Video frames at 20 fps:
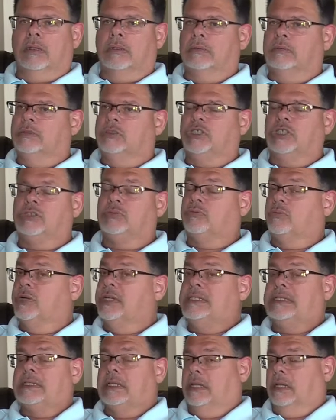just
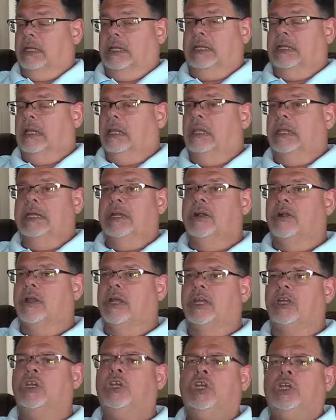recently cleared
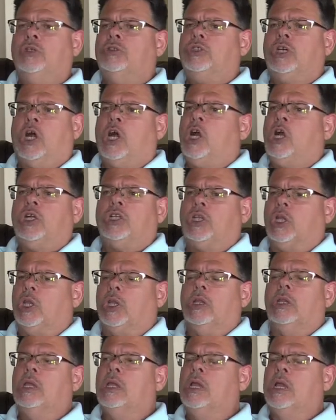a huge
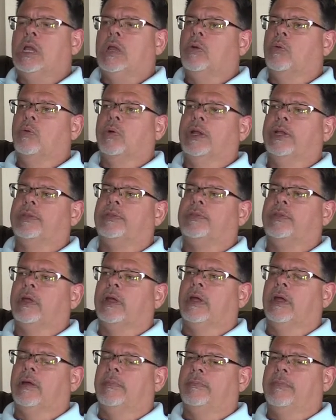hurdle with
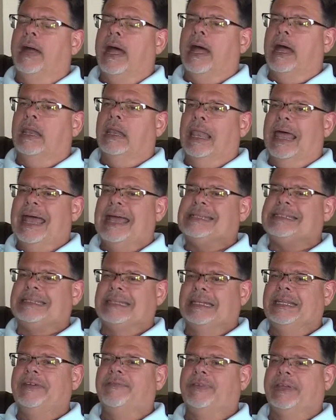my last
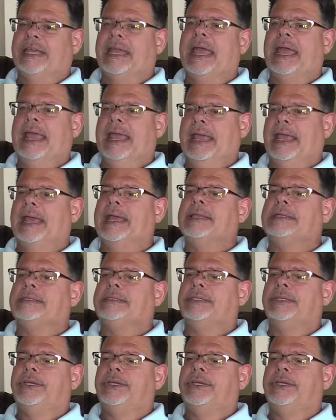living aunt,